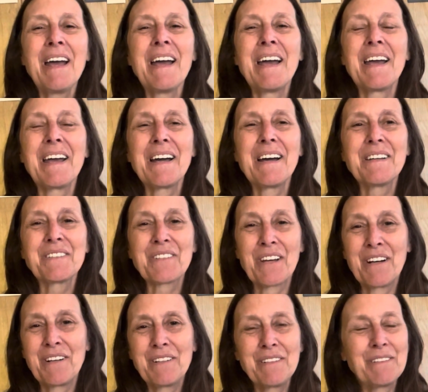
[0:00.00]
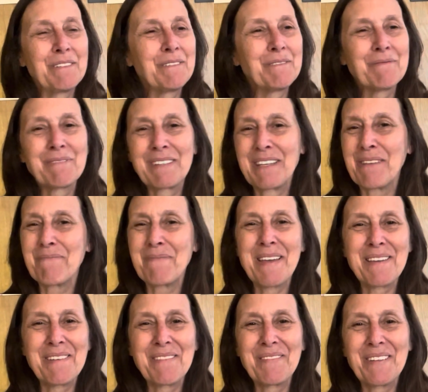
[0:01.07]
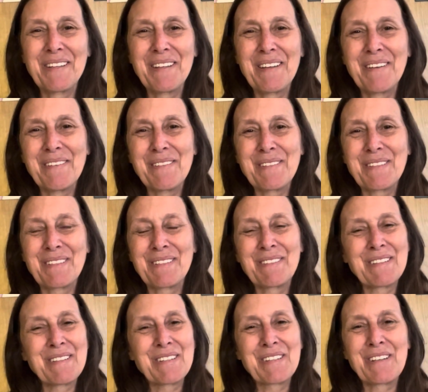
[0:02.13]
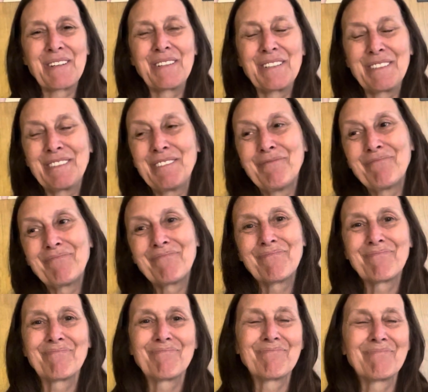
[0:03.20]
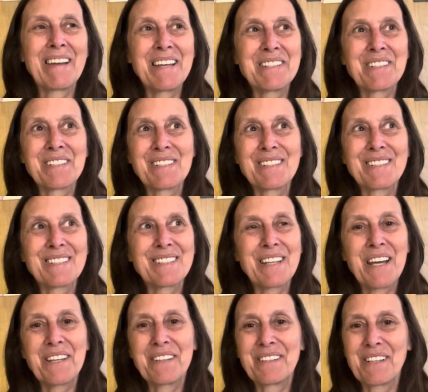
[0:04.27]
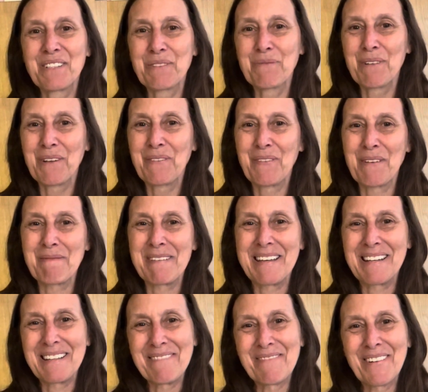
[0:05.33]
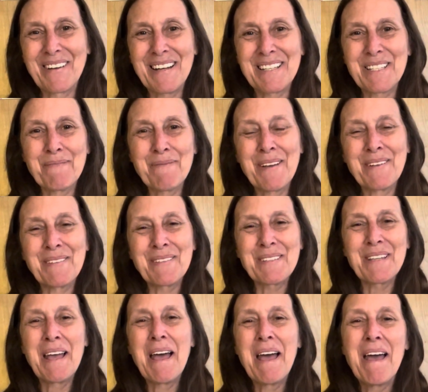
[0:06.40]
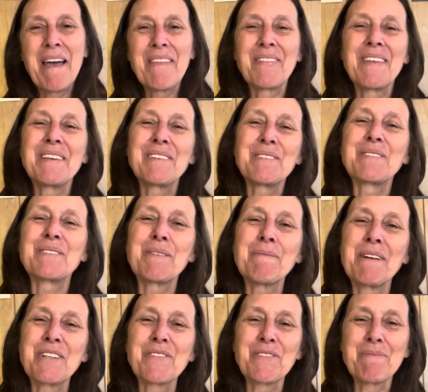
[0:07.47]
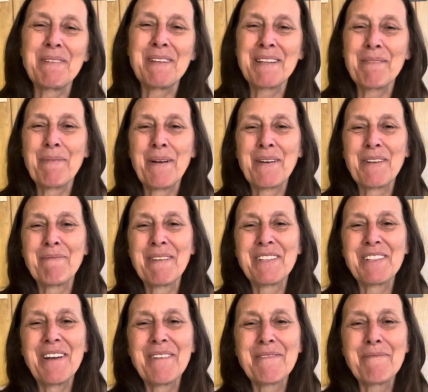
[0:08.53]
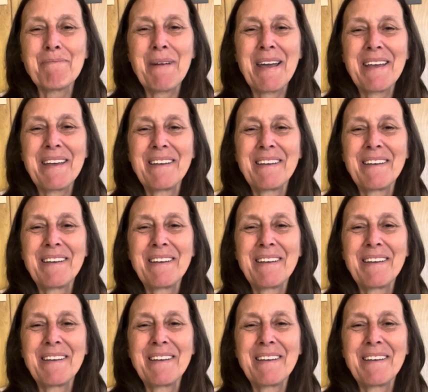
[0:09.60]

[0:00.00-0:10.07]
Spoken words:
And I'll keep making videos until I just decide it doesn't work for me anymore, I suppose. Thank you so much for being a part of my show. Bye.